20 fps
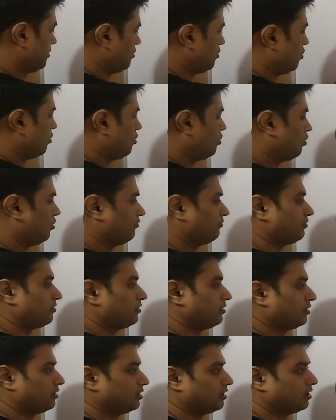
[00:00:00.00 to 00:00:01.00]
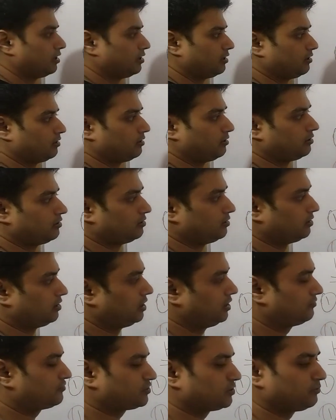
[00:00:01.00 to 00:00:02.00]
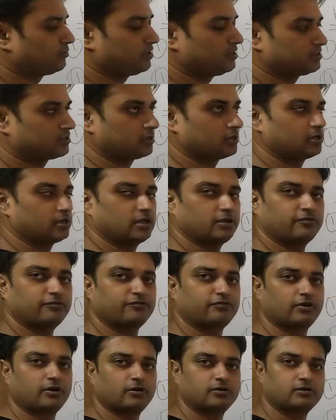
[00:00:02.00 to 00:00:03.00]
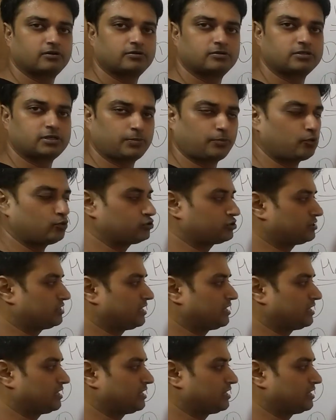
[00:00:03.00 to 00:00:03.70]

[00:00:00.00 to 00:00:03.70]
Or if somebody says, suppose